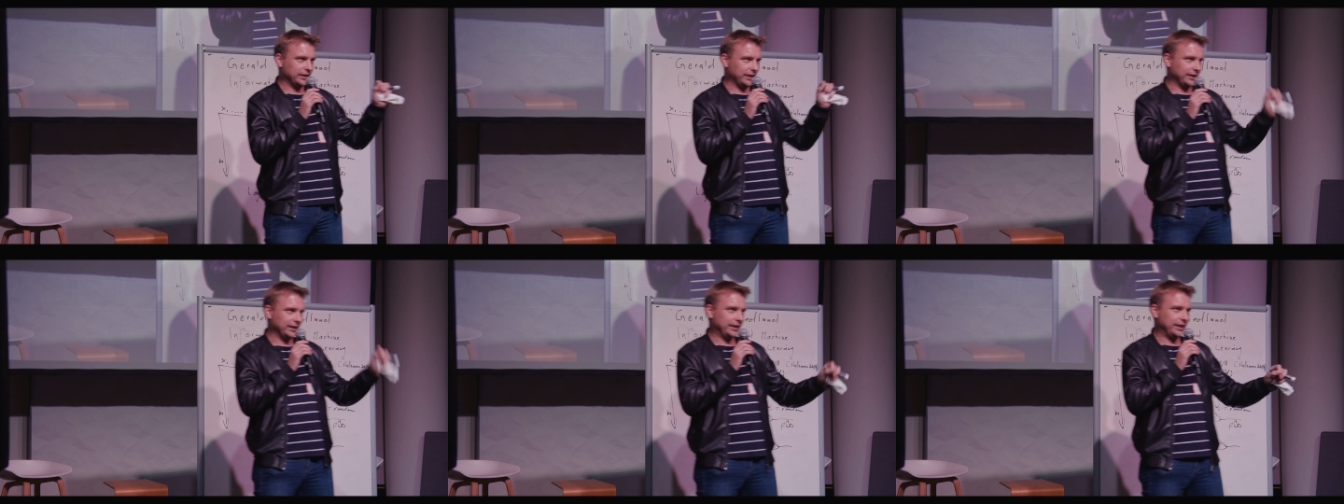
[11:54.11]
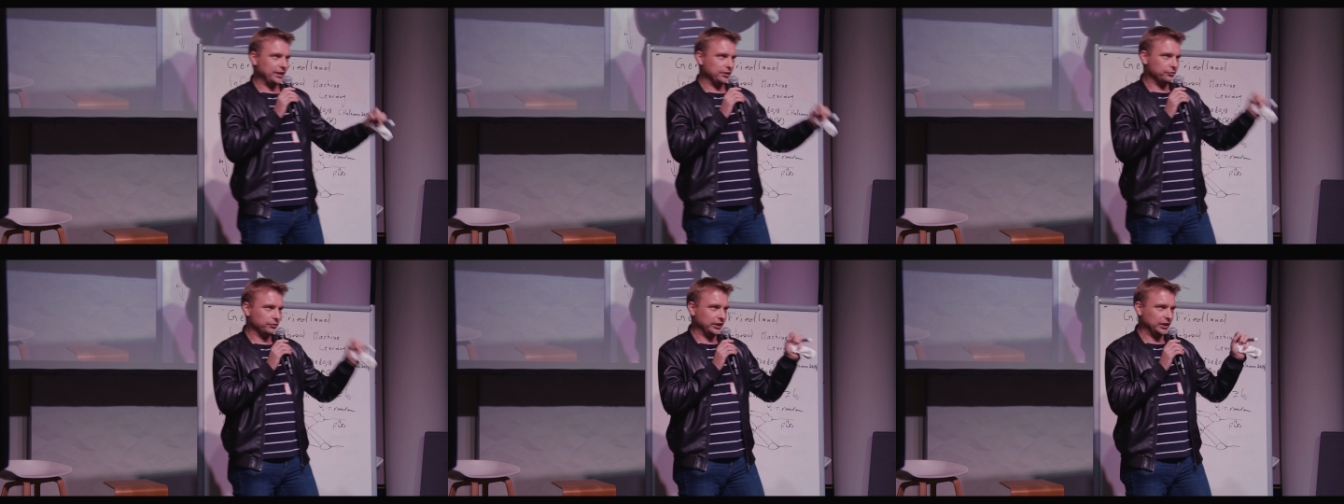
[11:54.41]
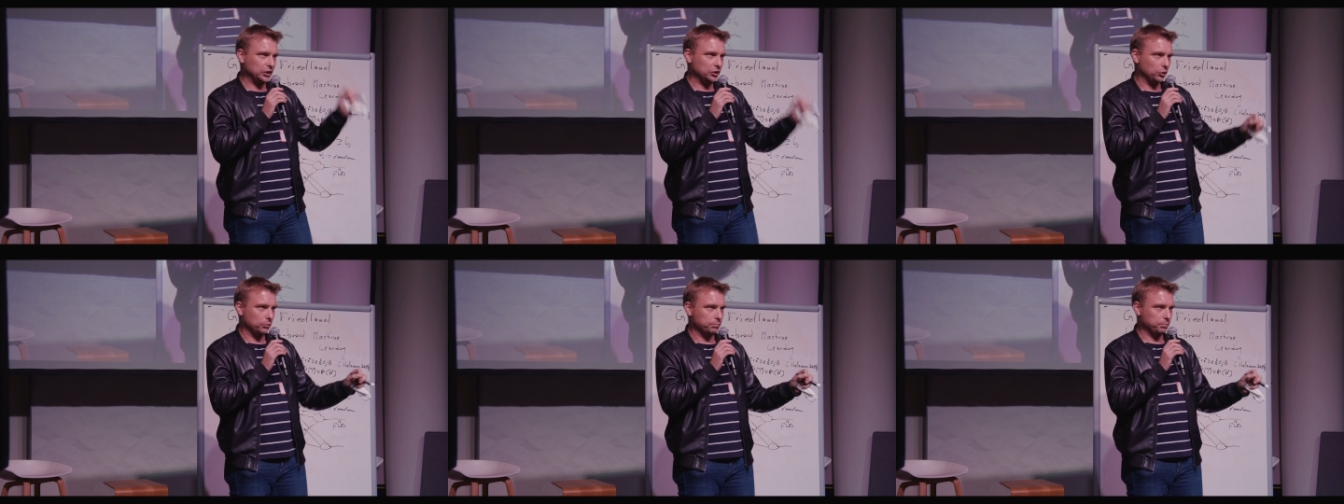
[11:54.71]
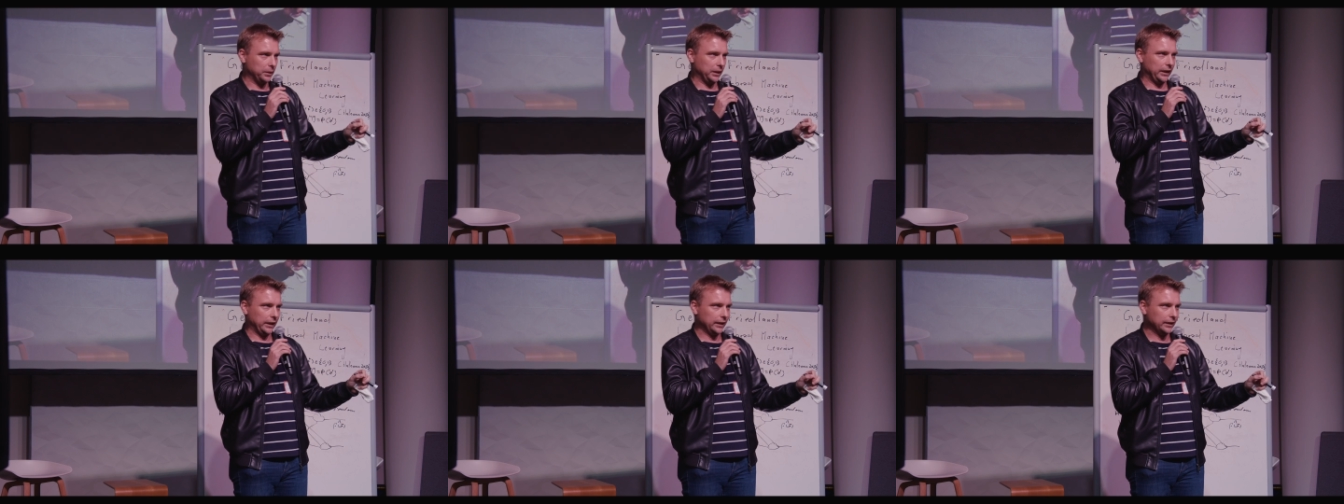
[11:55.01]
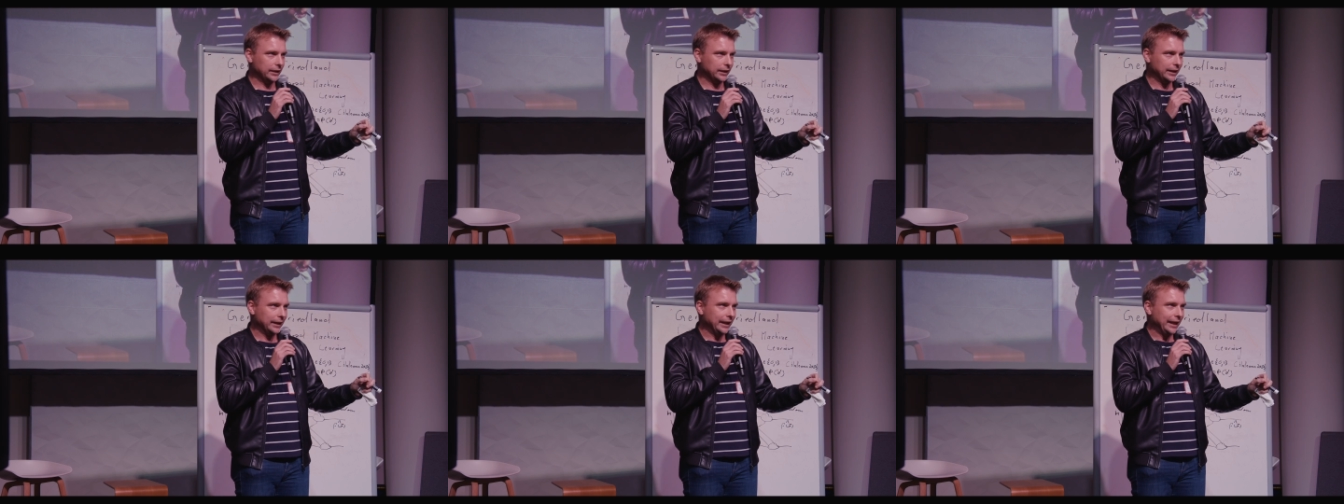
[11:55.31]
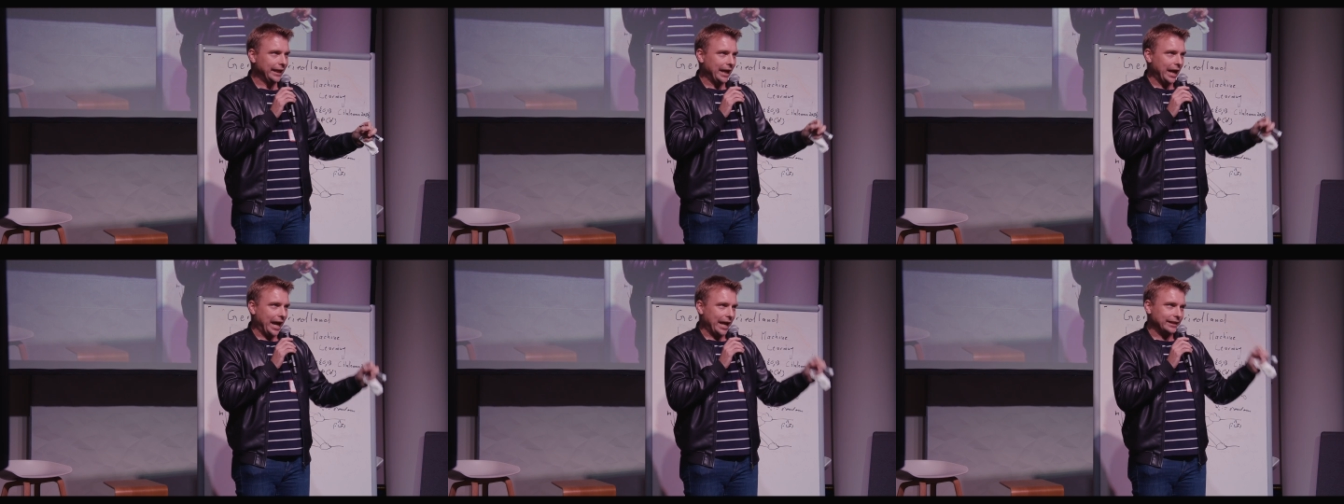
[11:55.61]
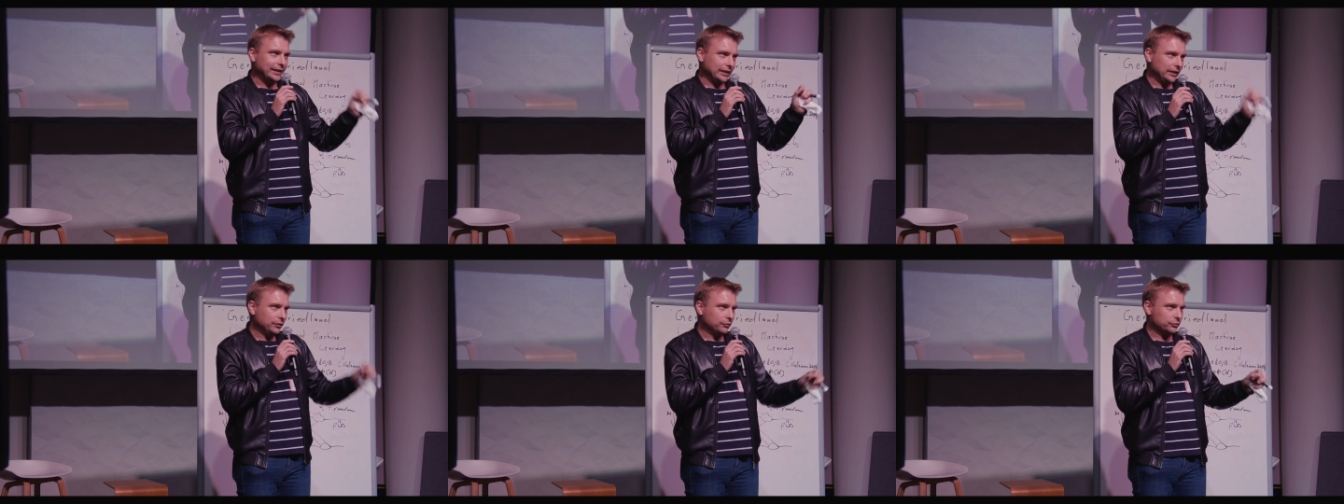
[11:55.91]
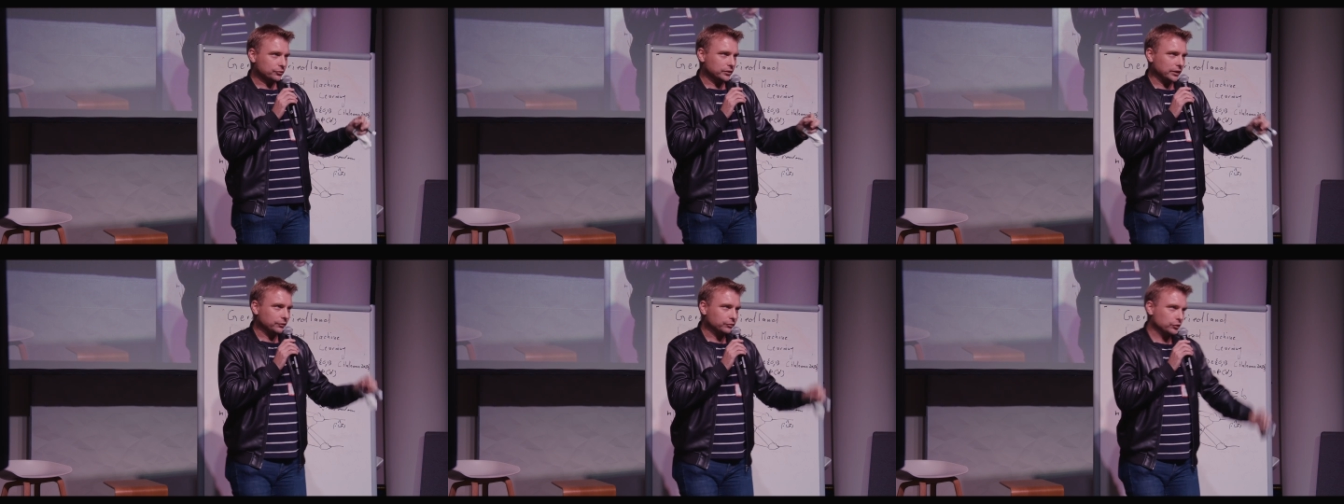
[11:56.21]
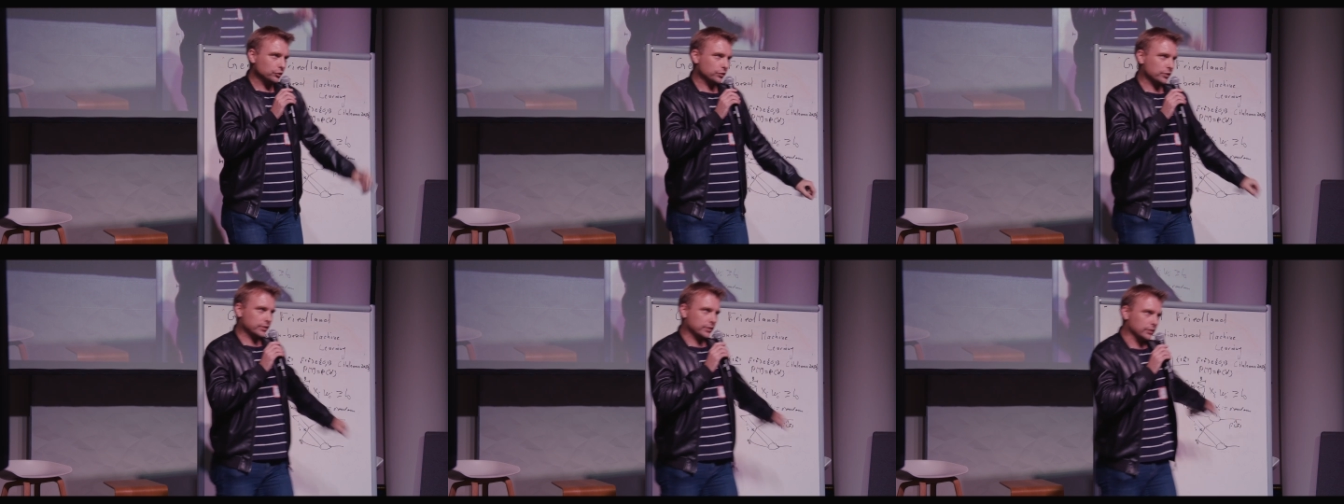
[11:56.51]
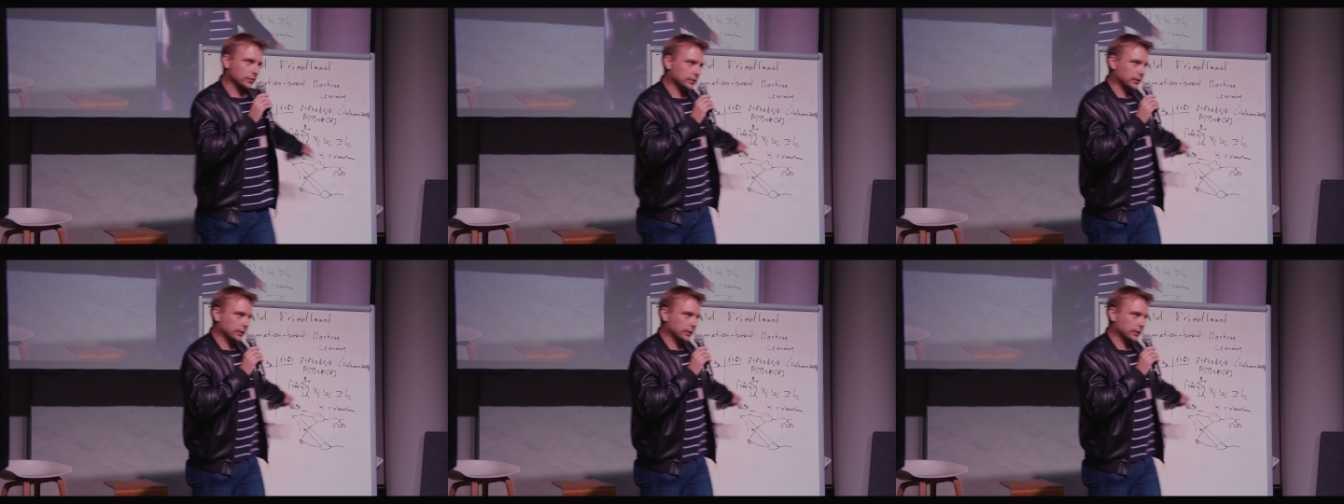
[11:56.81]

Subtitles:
in theory could be. And even if you're still